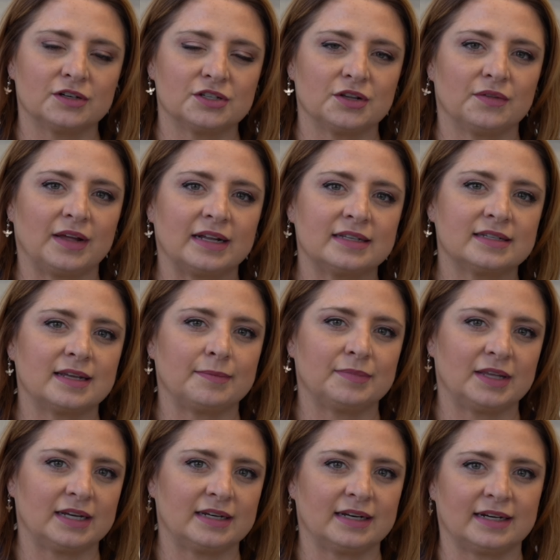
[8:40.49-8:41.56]
So that's
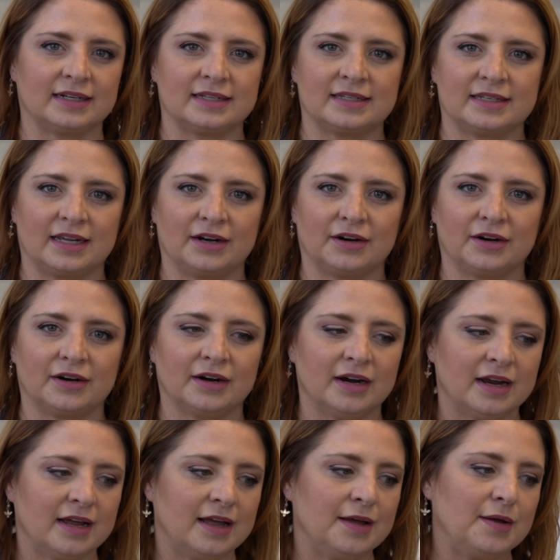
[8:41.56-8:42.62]
something to consider
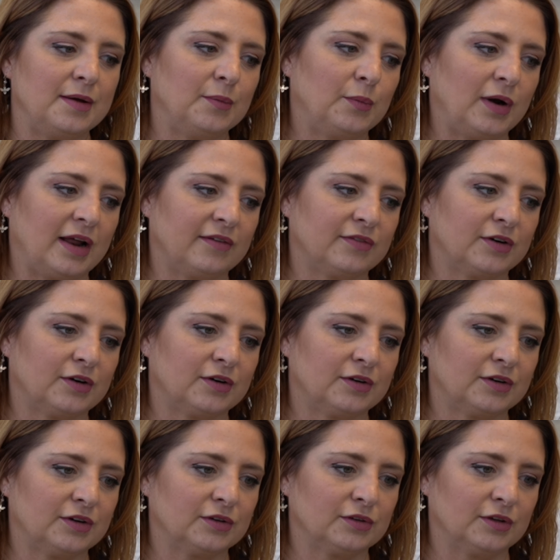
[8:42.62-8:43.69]

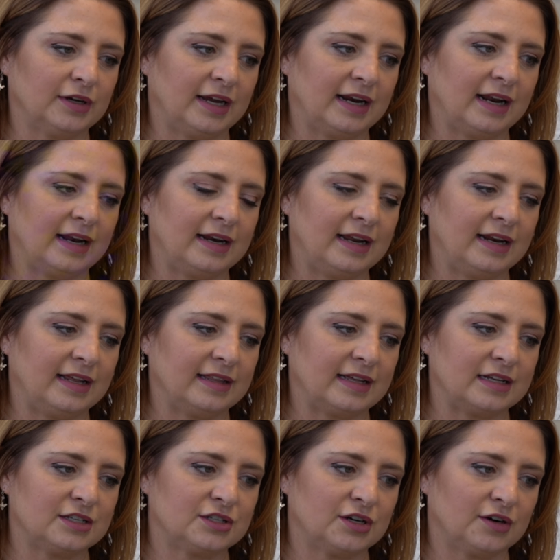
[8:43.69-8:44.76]
whenever you're looking at needing
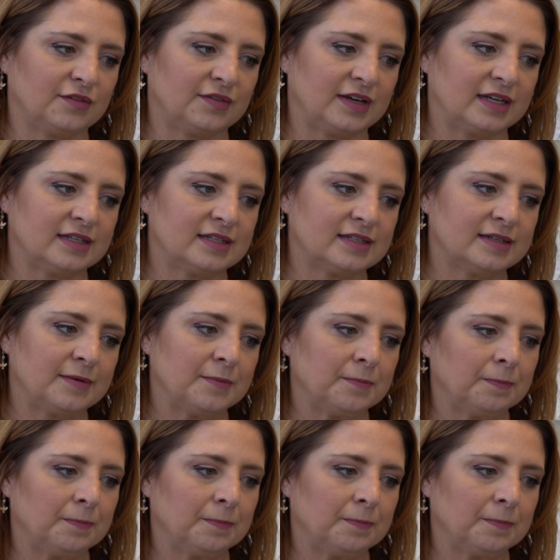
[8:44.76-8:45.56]
that service.